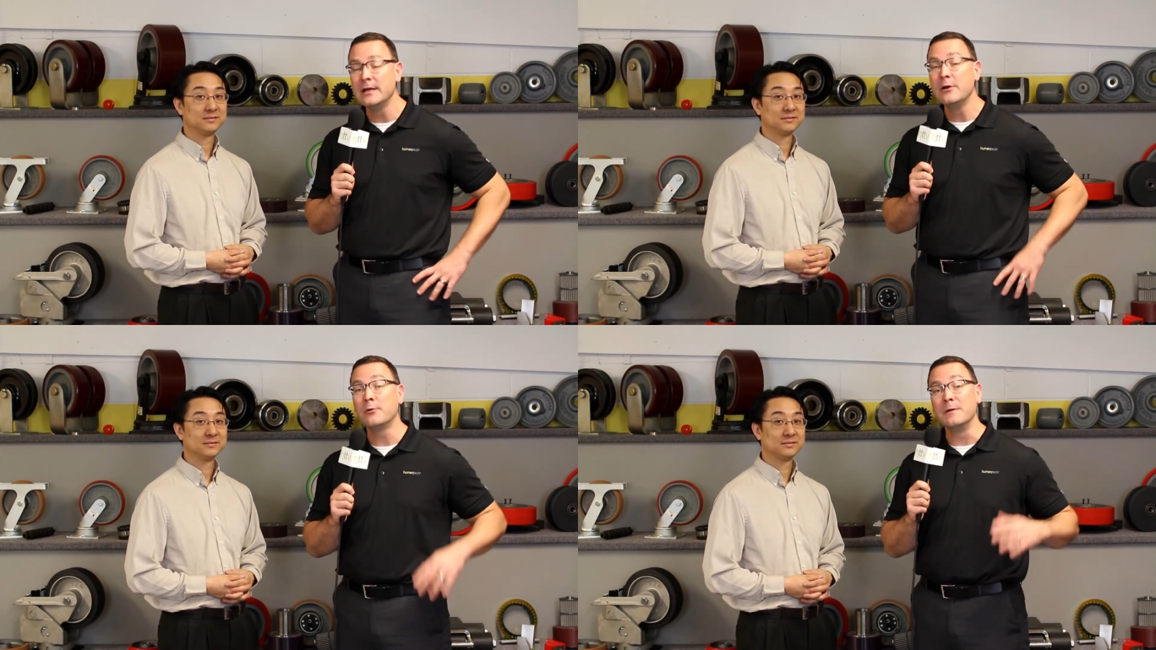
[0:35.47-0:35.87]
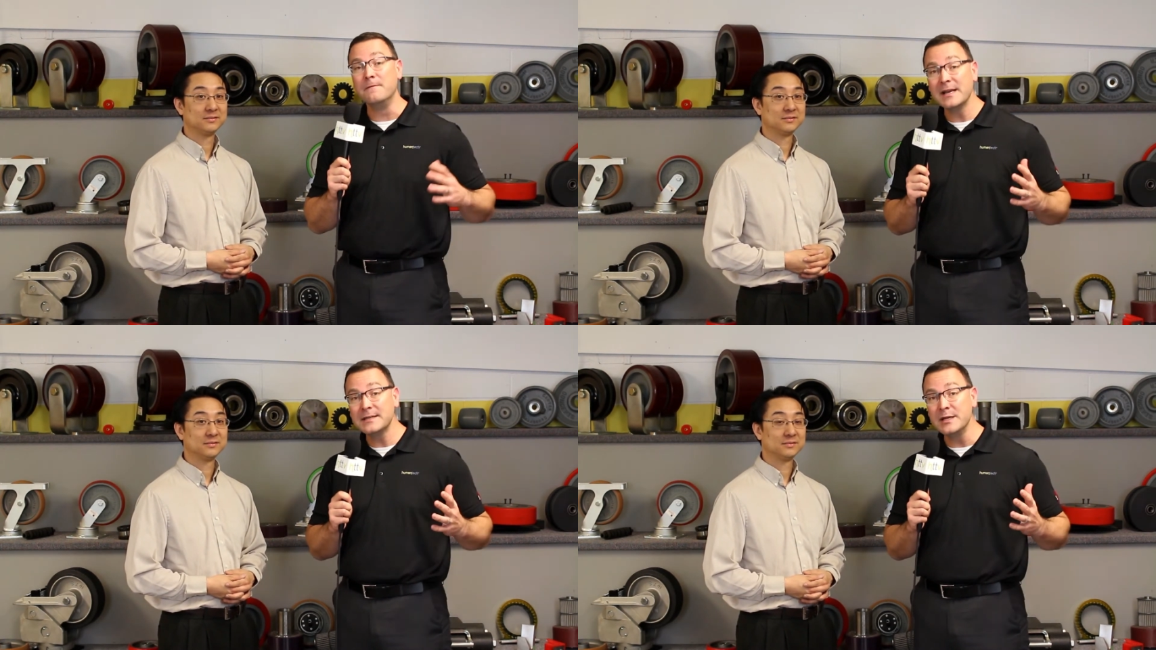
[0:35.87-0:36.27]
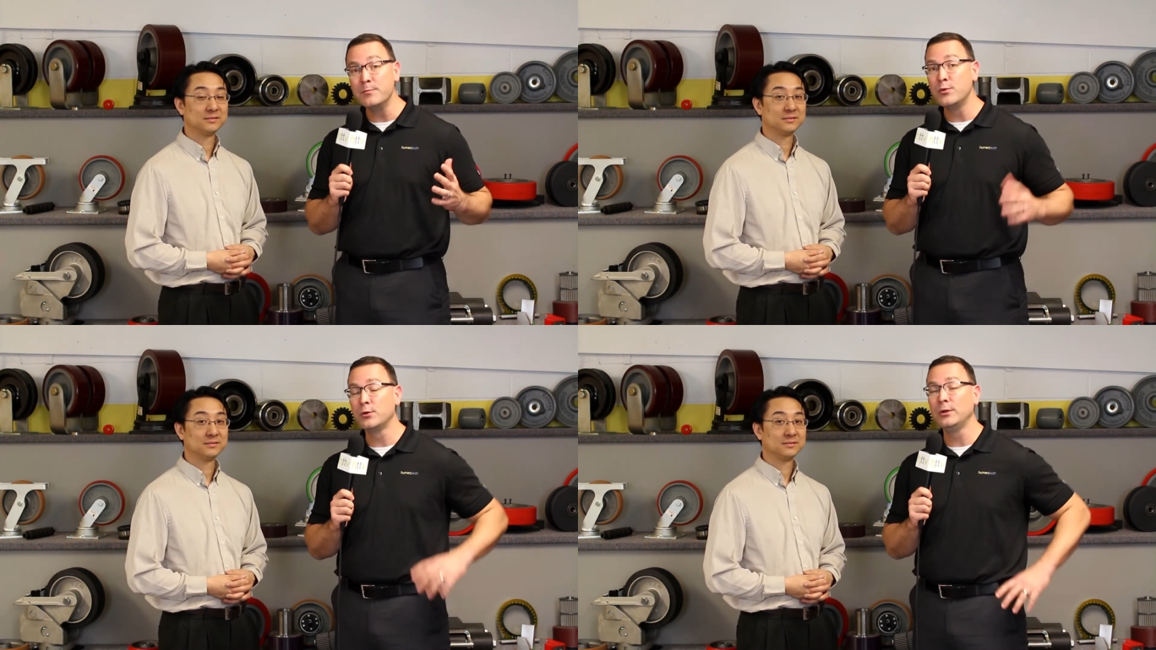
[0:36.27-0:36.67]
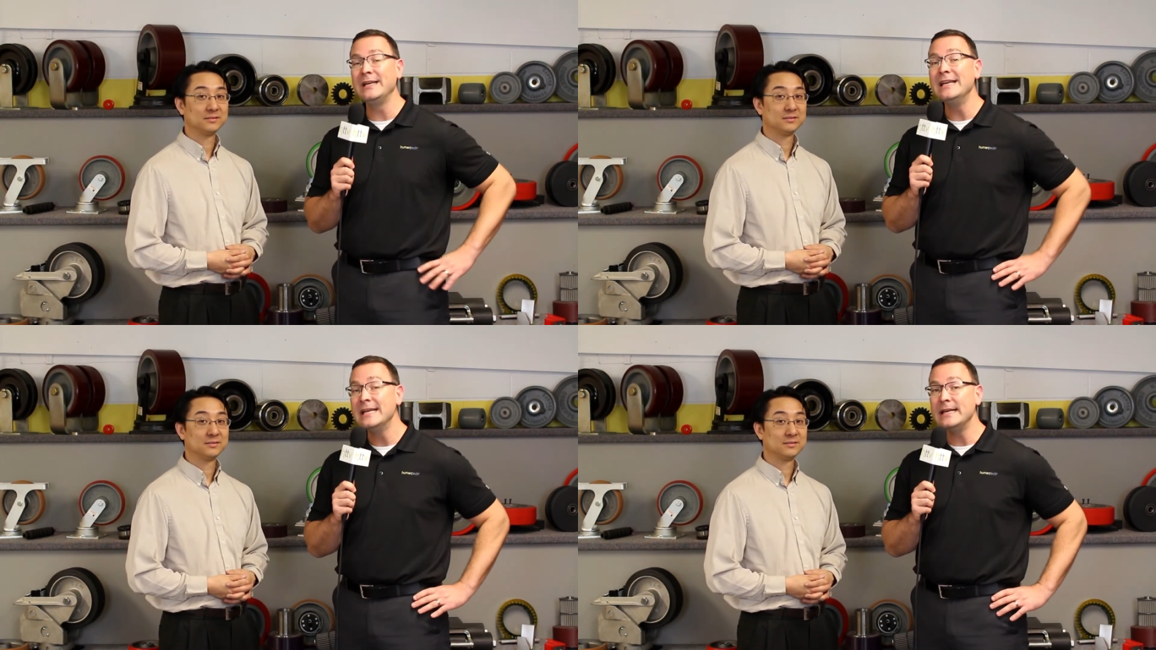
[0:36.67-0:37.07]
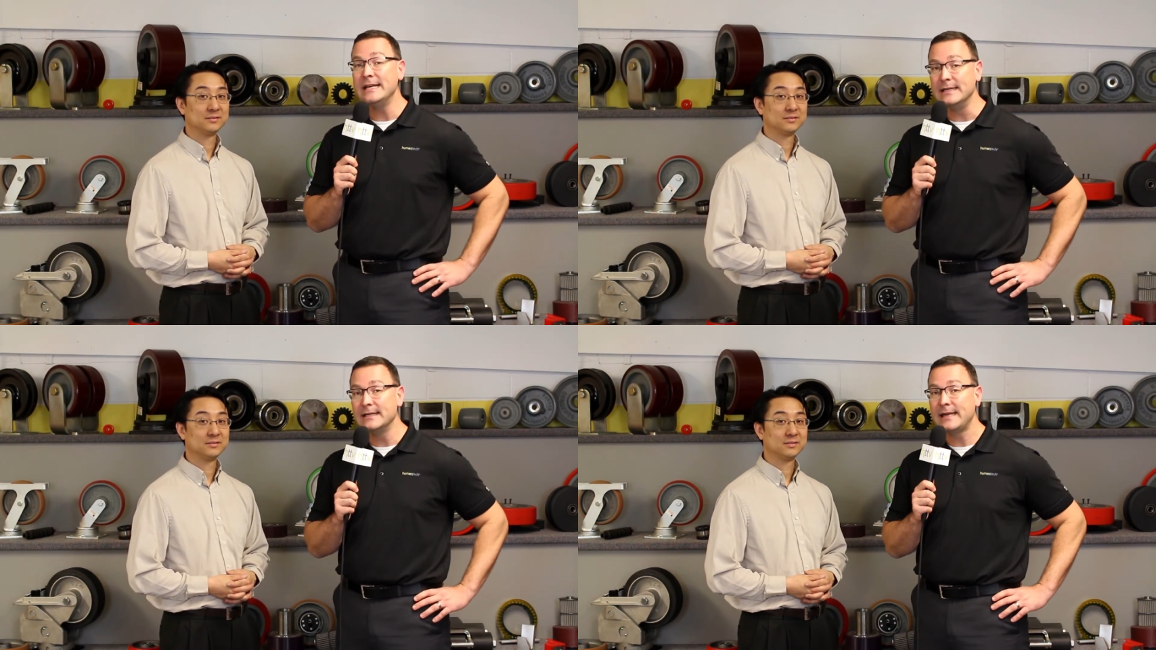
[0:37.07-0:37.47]
Speaker 1: or investing poorly
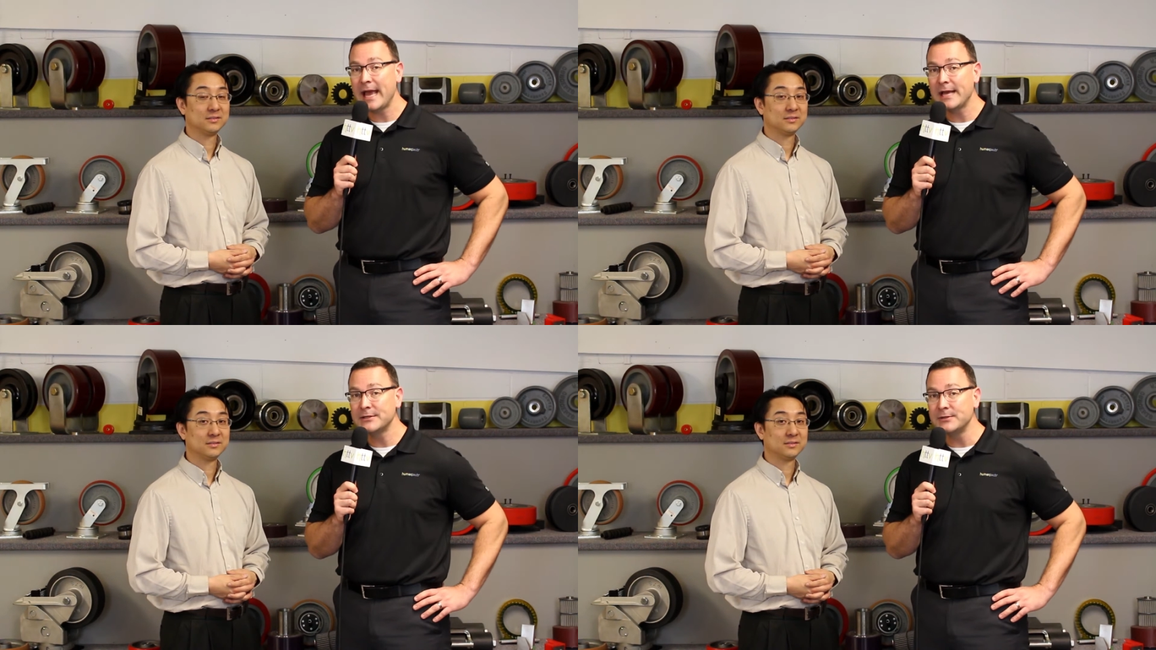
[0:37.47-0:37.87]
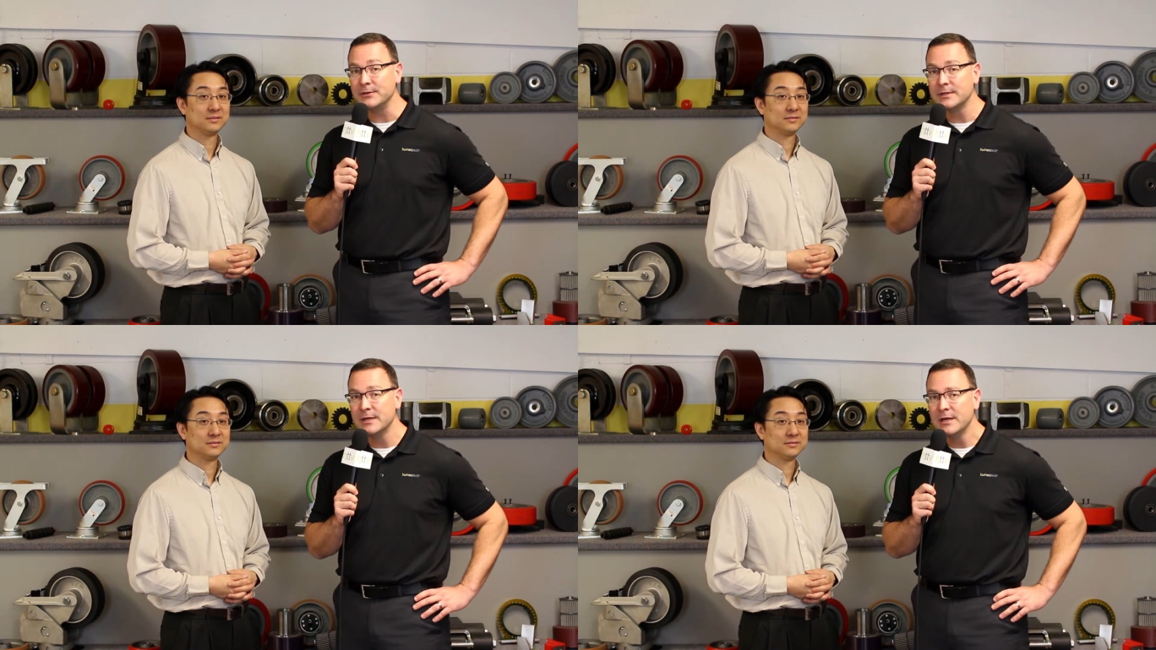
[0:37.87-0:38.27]
in casters.